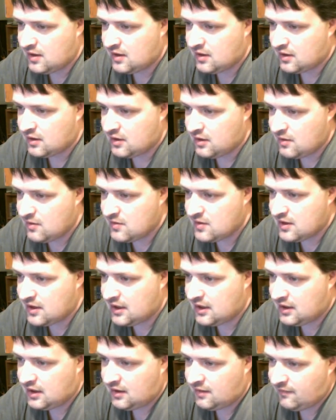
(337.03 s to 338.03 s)
closely
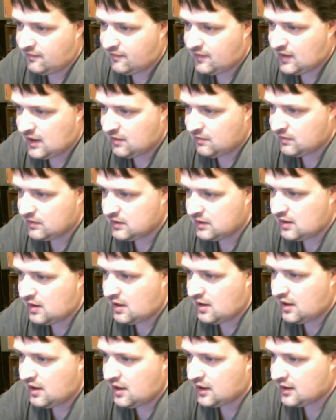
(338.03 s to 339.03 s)
identified with the
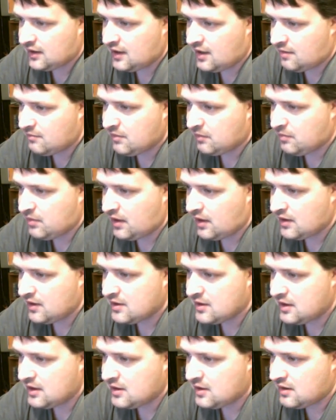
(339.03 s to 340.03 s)
economic
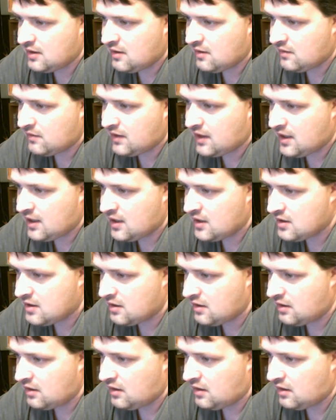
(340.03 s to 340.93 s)
policies known as